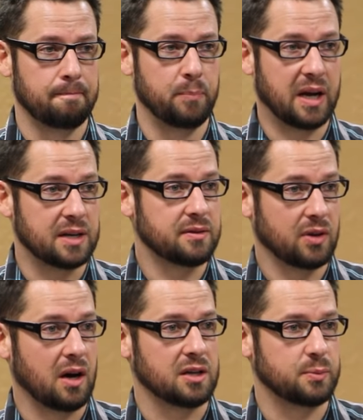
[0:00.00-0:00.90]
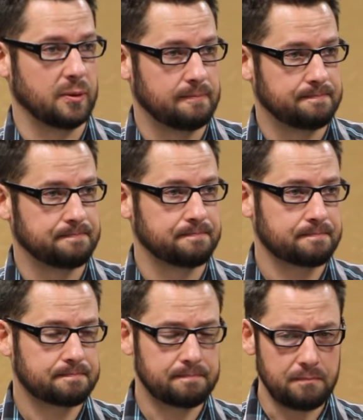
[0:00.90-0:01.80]
because of the gospel.
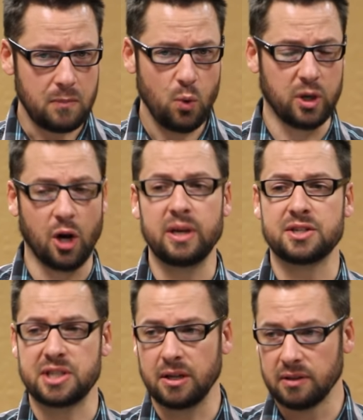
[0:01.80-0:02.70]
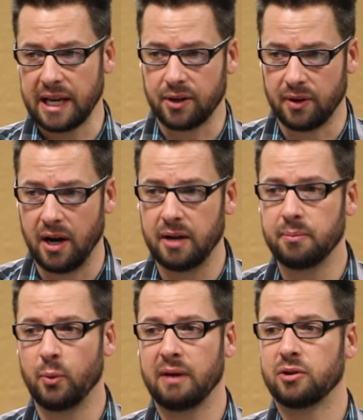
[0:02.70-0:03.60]
We know he's single later on,
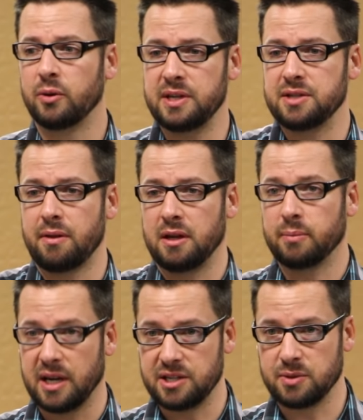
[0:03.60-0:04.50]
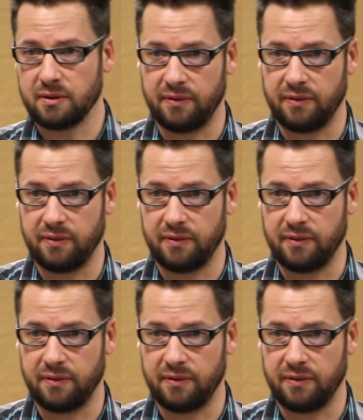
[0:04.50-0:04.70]
but we have good reason to think because he was a